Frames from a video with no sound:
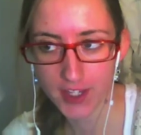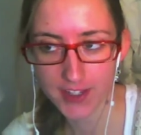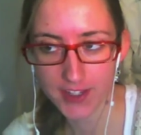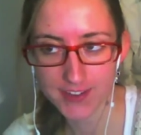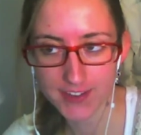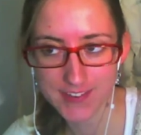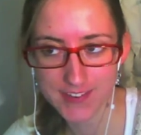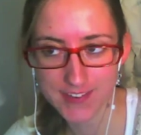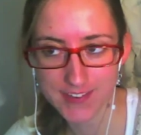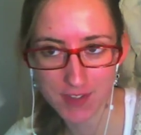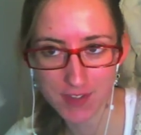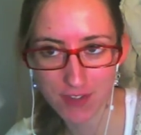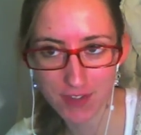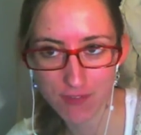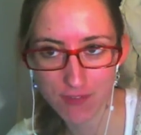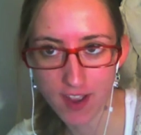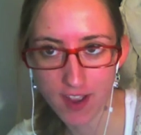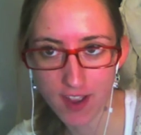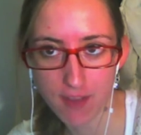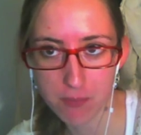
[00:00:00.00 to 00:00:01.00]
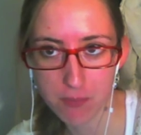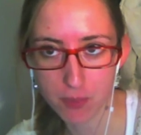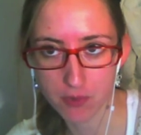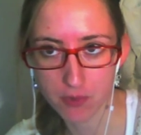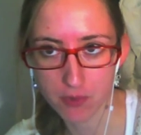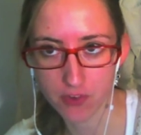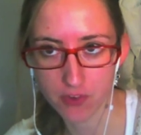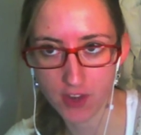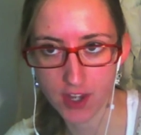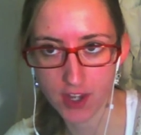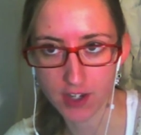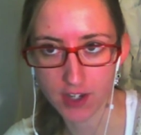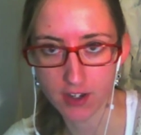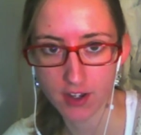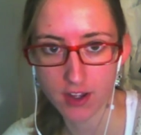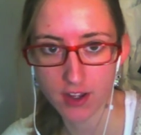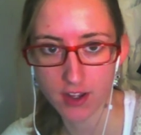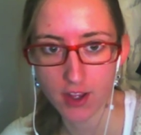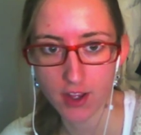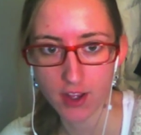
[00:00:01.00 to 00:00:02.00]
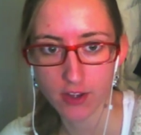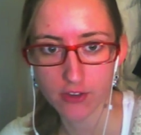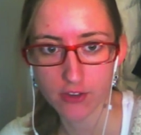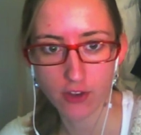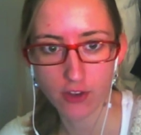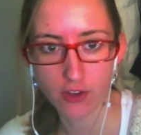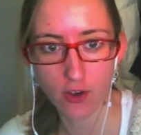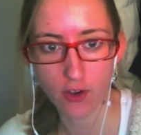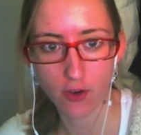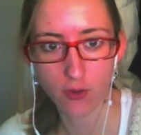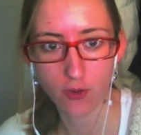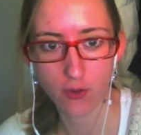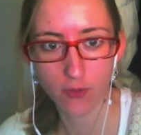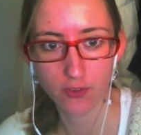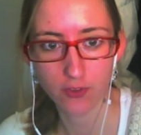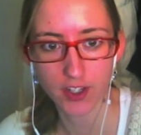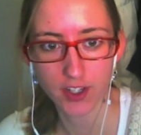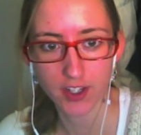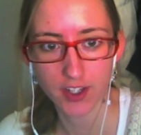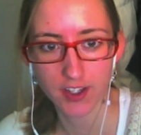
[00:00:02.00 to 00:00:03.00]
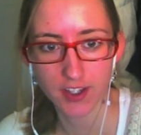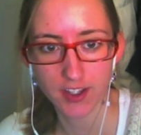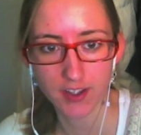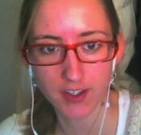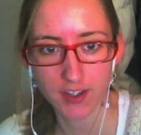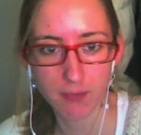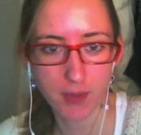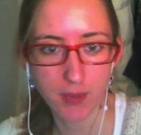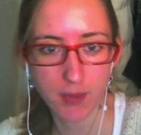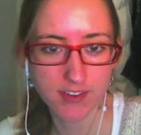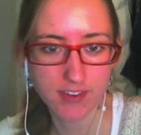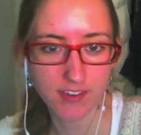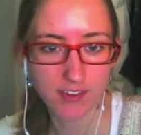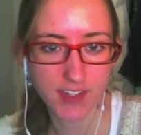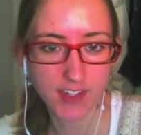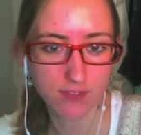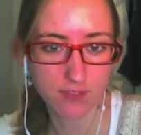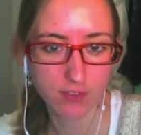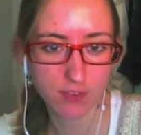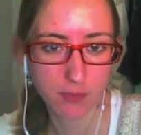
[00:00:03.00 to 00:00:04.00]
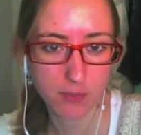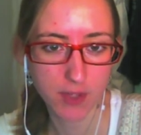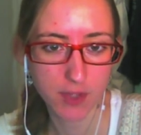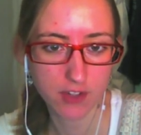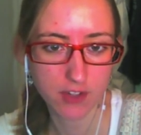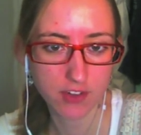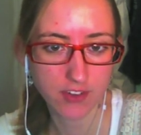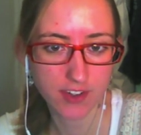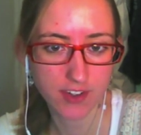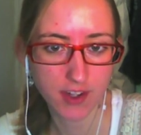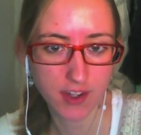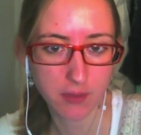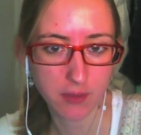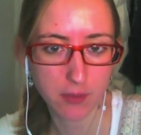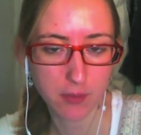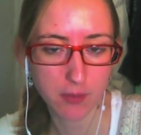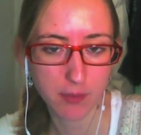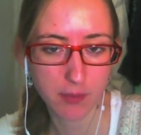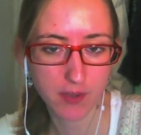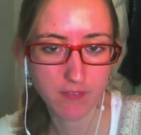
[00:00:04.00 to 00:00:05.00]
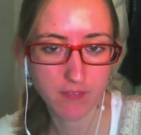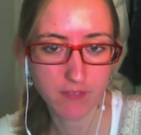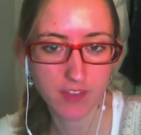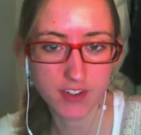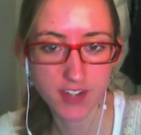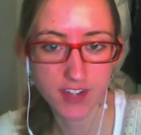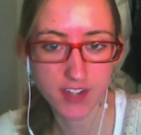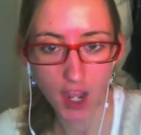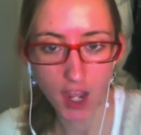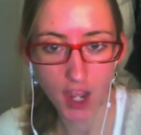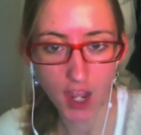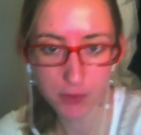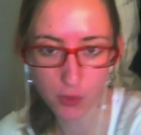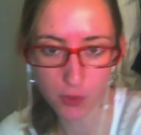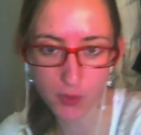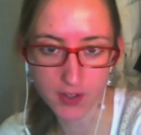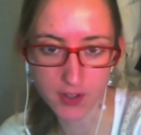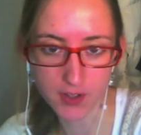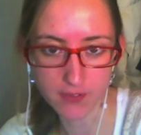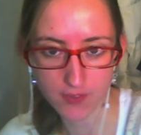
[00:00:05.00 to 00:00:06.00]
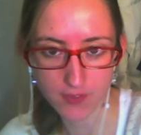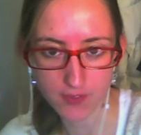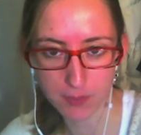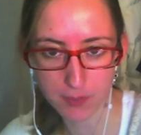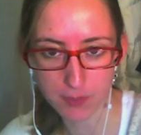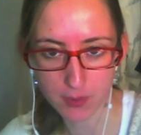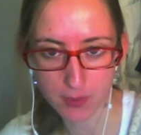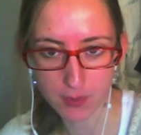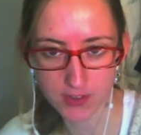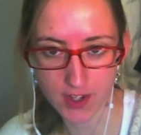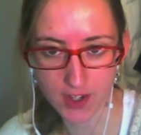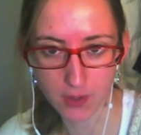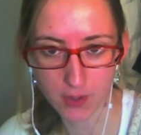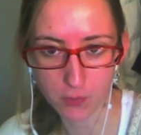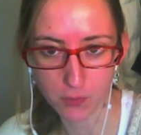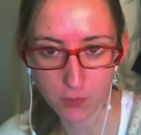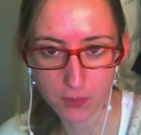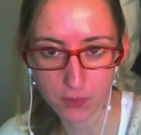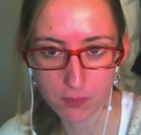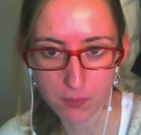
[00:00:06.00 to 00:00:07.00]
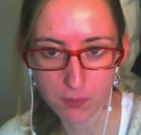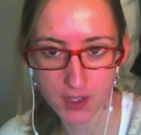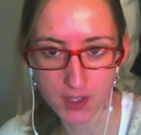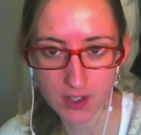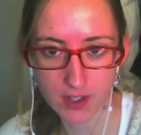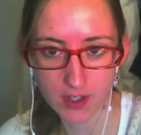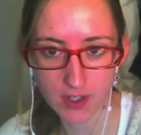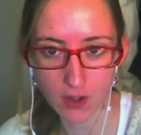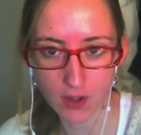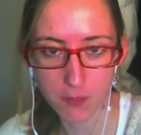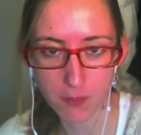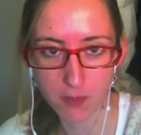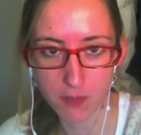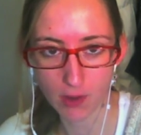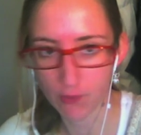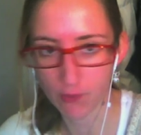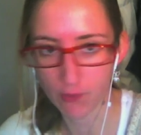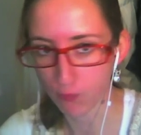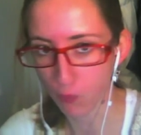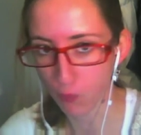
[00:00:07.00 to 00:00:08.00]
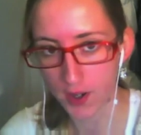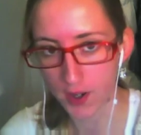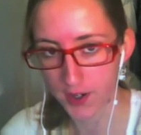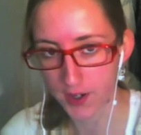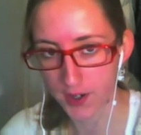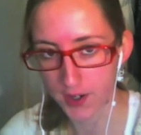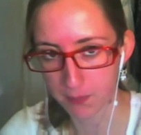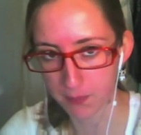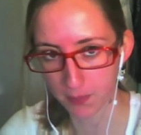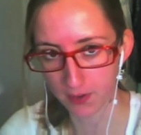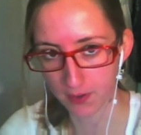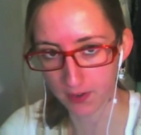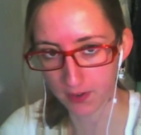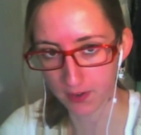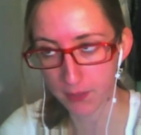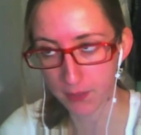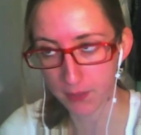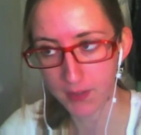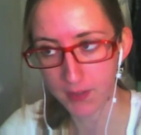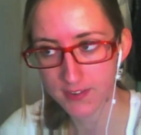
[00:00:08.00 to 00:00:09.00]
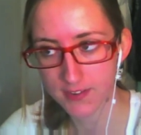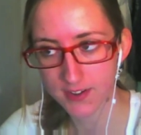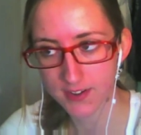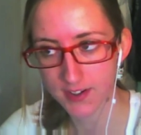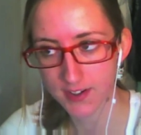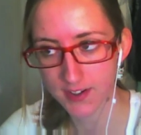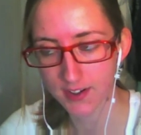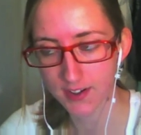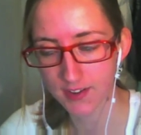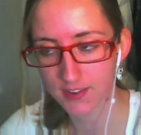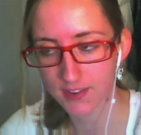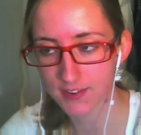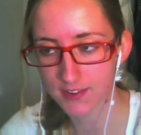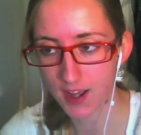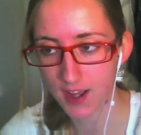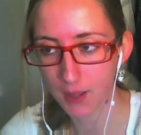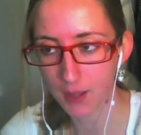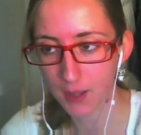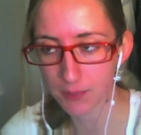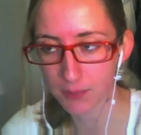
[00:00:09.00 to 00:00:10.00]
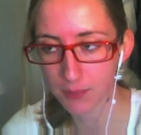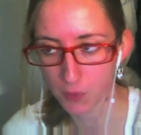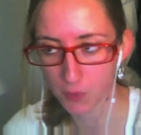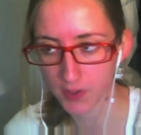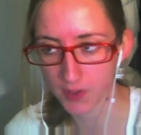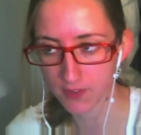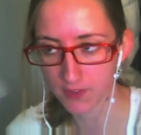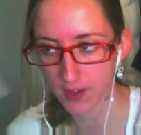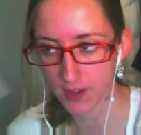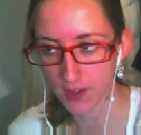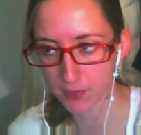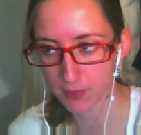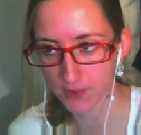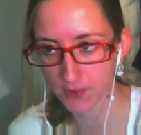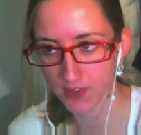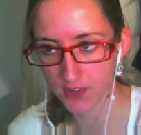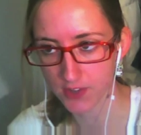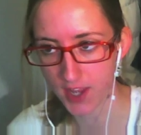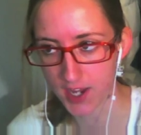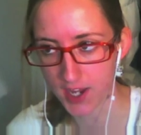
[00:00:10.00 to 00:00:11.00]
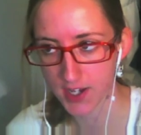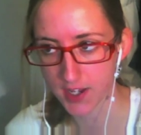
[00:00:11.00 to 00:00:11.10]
is 75%. So based on the information on the table above, the top 25% would be above what number? I'm guessing the top 25%,